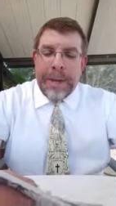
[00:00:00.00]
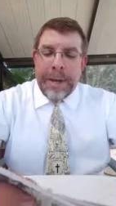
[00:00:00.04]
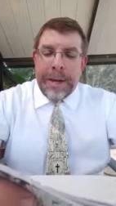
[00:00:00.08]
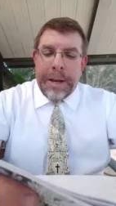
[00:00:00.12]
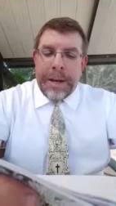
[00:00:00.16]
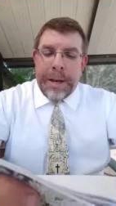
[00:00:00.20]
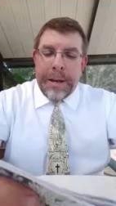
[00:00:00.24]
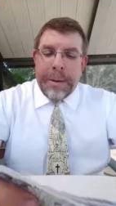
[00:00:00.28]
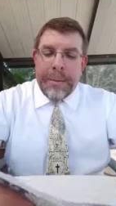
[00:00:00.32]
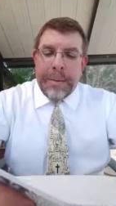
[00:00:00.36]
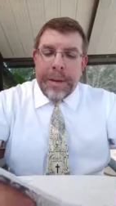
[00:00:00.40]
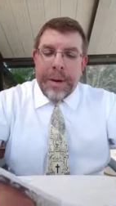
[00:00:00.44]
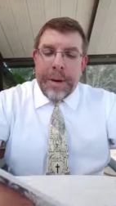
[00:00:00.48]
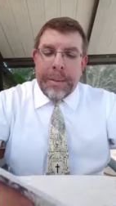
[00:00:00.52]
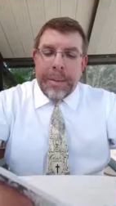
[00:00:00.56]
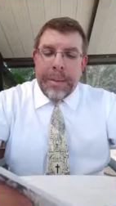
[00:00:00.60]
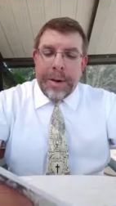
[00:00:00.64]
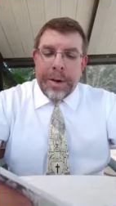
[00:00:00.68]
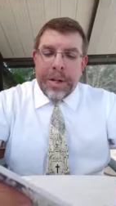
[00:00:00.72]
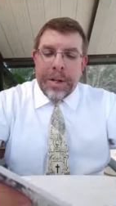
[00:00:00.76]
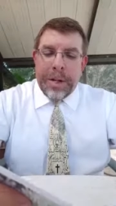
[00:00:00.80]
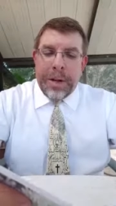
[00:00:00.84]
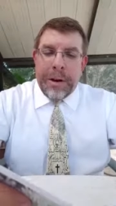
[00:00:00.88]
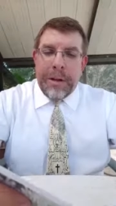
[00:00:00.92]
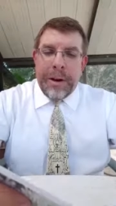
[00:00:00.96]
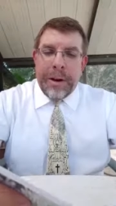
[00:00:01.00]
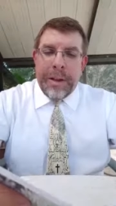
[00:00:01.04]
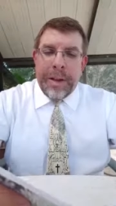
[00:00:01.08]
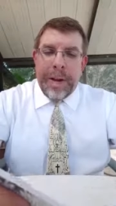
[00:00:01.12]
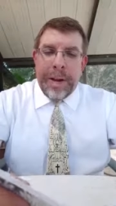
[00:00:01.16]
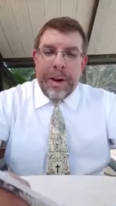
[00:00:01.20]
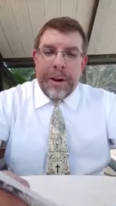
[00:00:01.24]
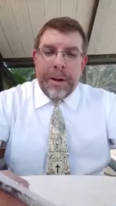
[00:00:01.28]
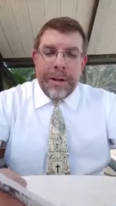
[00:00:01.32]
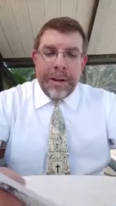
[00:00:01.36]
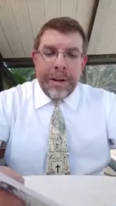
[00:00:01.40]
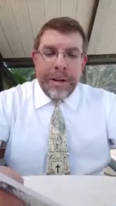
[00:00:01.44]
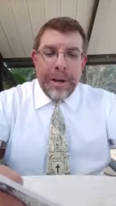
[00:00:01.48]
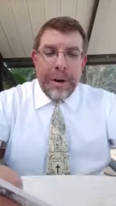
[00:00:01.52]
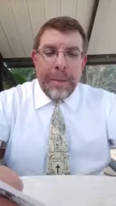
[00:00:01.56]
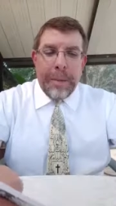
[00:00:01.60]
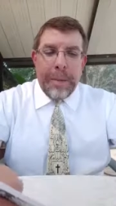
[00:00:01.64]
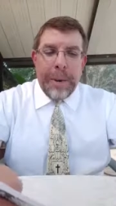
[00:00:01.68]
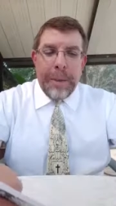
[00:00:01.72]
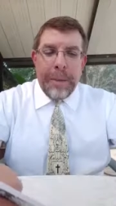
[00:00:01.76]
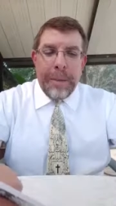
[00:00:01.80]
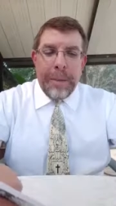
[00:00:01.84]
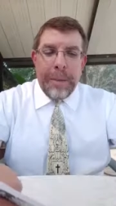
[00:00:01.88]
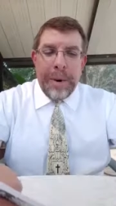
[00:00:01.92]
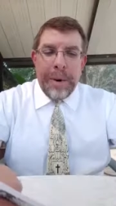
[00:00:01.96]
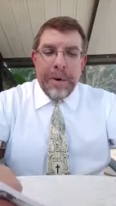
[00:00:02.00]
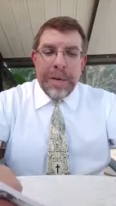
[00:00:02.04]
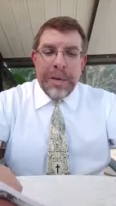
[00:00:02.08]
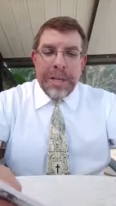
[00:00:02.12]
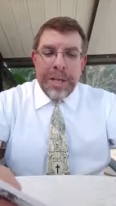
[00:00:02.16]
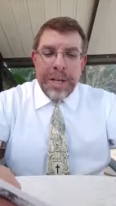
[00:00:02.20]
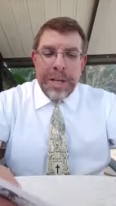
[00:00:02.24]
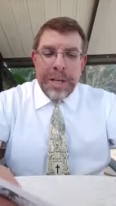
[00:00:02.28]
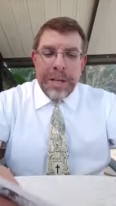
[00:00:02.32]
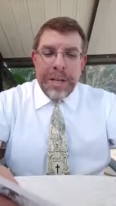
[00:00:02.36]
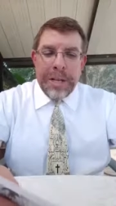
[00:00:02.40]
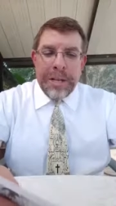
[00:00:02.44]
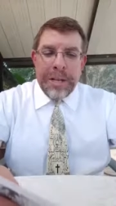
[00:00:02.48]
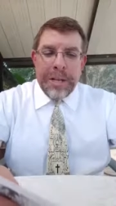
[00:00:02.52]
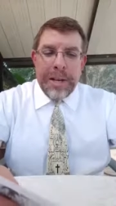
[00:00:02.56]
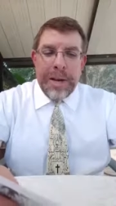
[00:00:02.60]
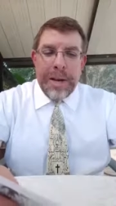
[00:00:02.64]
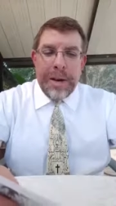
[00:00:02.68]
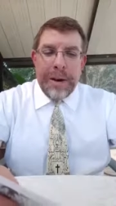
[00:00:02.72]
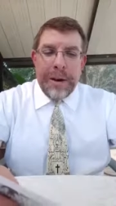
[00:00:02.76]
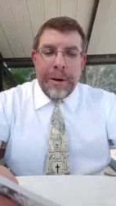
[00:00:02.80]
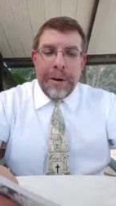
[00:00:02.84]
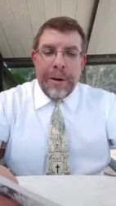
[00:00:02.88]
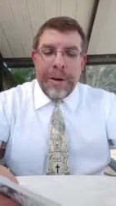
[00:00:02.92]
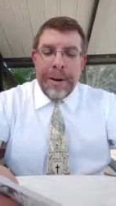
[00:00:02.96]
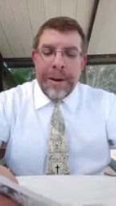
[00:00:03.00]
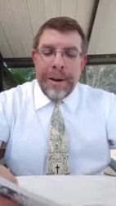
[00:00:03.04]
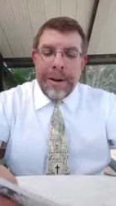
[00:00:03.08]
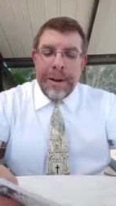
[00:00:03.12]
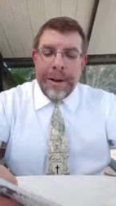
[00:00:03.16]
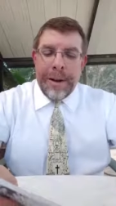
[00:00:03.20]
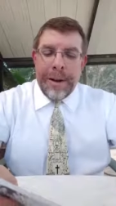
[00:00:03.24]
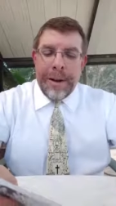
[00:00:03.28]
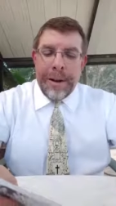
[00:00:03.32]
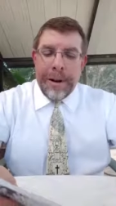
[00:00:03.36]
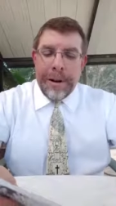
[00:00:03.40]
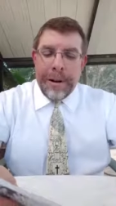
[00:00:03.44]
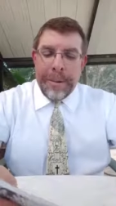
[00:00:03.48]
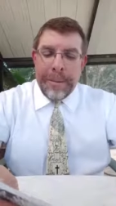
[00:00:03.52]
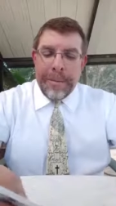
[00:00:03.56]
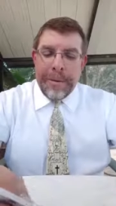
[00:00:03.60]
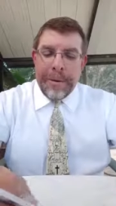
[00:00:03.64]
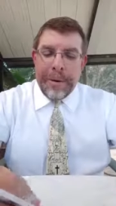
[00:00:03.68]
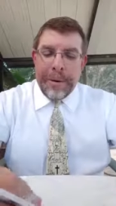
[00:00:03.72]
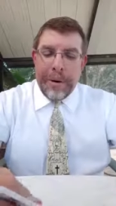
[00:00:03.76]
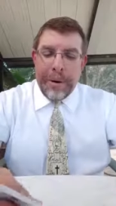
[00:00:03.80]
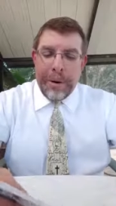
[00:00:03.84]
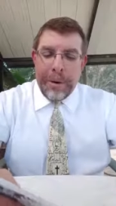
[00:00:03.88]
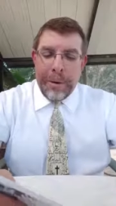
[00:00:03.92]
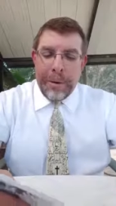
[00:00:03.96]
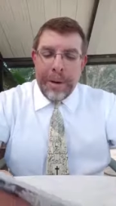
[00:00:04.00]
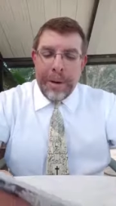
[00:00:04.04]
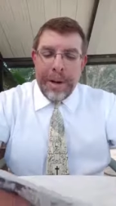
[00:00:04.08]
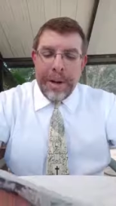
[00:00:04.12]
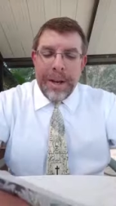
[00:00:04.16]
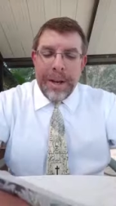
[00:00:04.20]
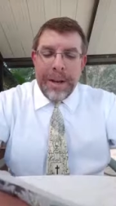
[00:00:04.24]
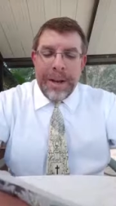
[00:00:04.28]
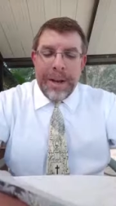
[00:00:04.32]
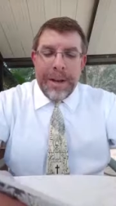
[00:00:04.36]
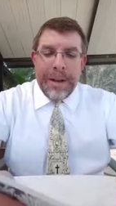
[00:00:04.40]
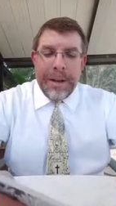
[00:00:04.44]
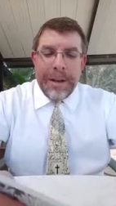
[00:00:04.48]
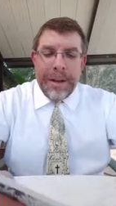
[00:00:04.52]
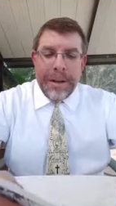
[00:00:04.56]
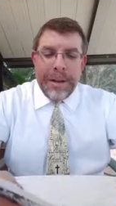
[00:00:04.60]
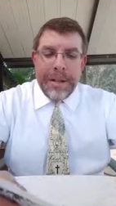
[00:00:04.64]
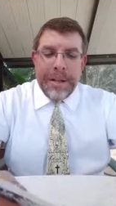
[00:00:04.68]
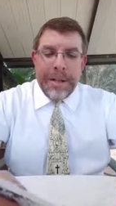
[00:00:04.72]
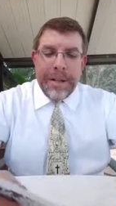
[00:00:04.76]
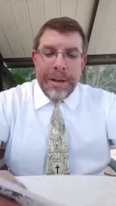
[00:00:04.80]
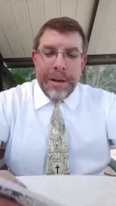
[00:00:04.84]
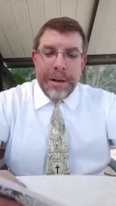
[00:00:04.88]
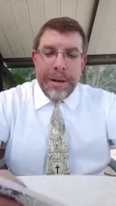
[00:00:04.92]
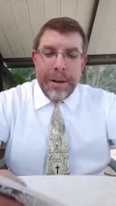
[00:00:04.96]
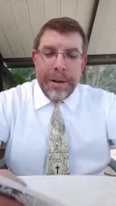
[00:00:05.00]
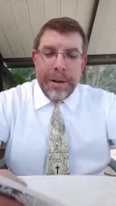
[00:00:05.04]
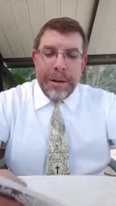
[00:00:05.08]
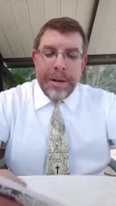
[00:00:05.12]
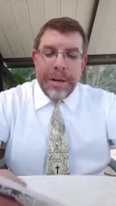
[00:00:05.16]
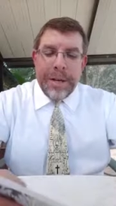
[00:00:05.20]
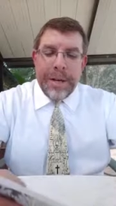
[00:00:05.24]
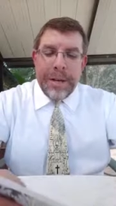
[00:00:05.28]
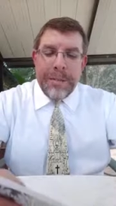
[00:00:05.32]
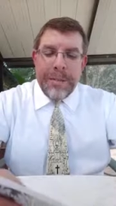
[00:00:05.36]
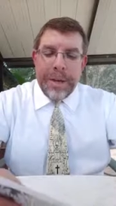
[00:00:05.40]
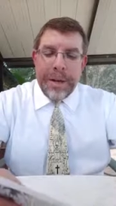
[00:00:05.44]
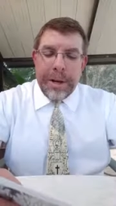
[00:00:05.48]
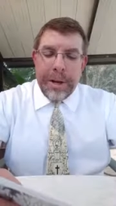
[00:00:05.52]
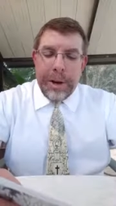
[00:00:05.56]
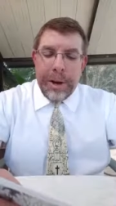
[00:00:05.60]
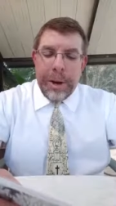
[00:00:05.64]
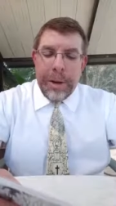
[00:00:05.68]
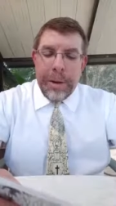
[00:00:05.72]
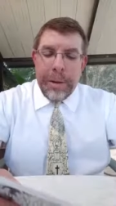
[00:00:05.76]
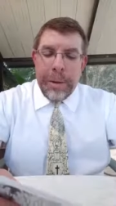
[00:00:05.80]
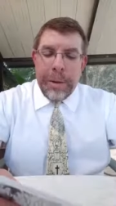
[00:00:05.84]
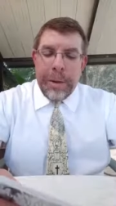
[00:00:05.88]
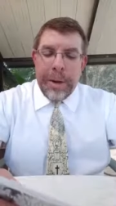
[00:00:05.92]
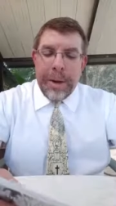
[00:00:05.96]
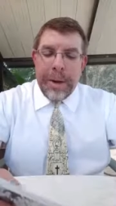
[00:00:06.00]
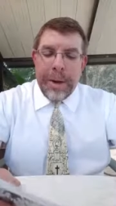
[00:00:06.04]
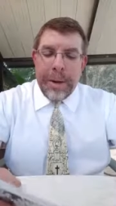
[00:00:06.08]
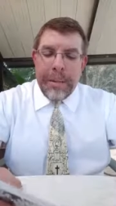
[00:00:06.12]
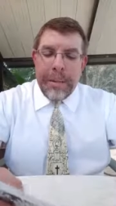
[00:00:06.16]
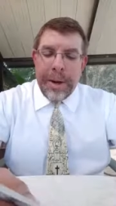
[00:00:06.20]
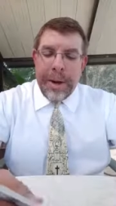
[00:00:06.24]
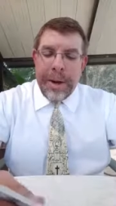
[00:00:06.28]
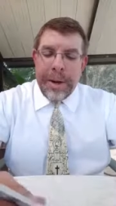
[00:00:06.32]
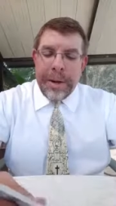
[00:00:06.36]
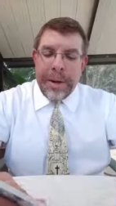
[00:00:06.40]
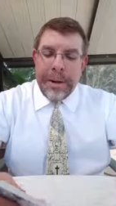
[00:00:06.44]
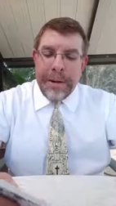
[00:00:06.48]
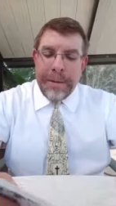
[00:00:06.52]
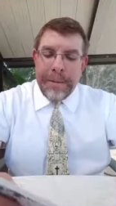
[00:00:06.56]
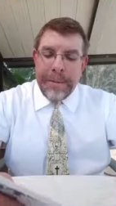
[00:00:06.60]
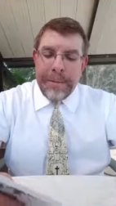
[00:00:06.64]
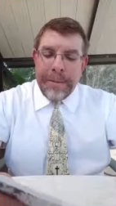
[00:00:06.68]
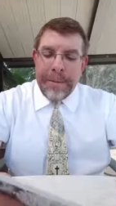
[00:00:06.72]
and be a missionary there and tell people about Jesus there. Um, so let's encourage them to go. Amen.